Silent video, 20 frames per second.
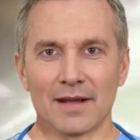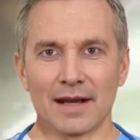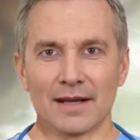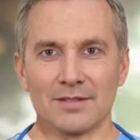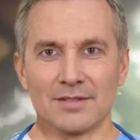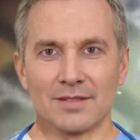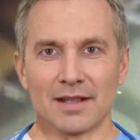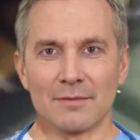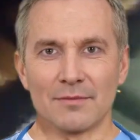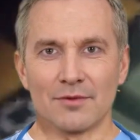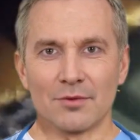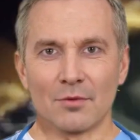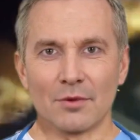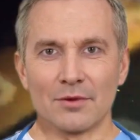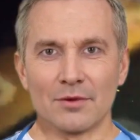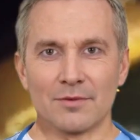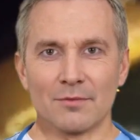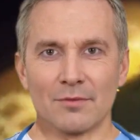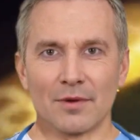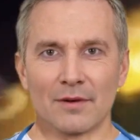the next step
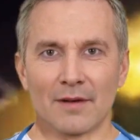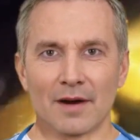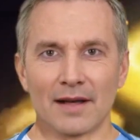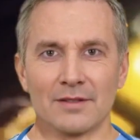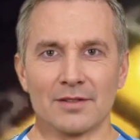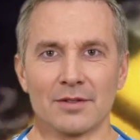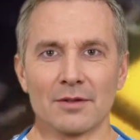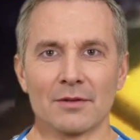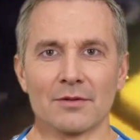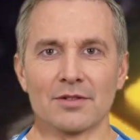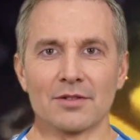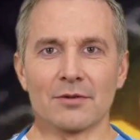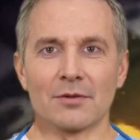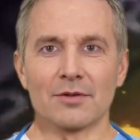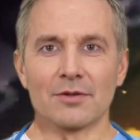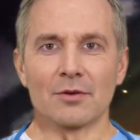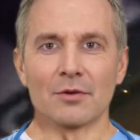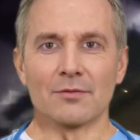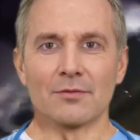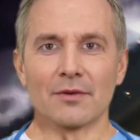towards realizing your
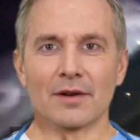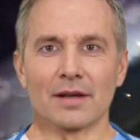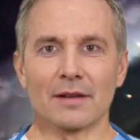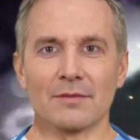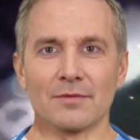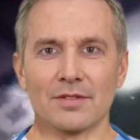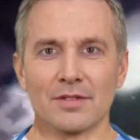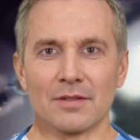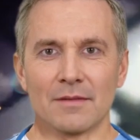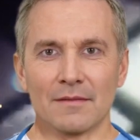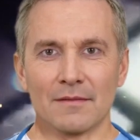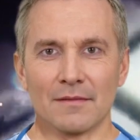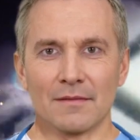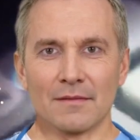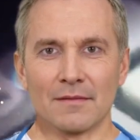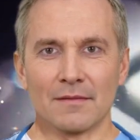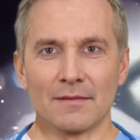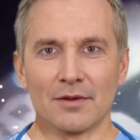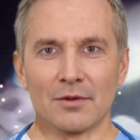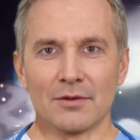surgical dreams.
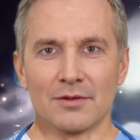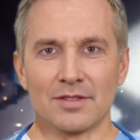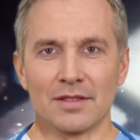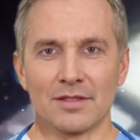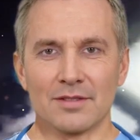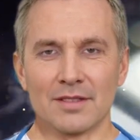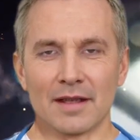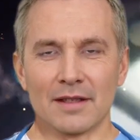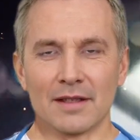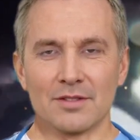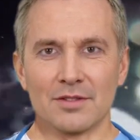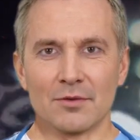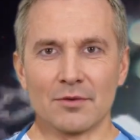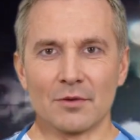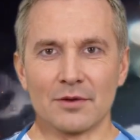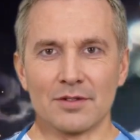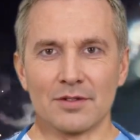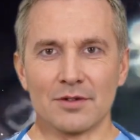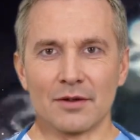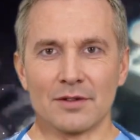Your success
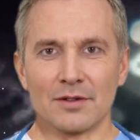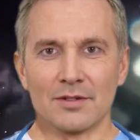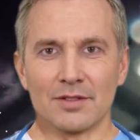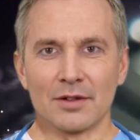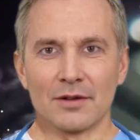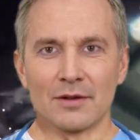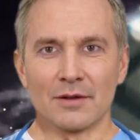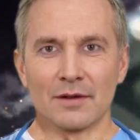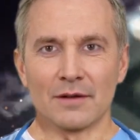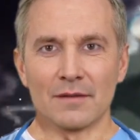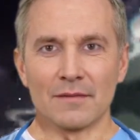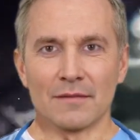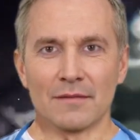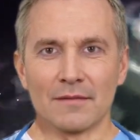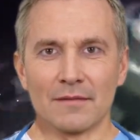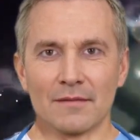story starts here.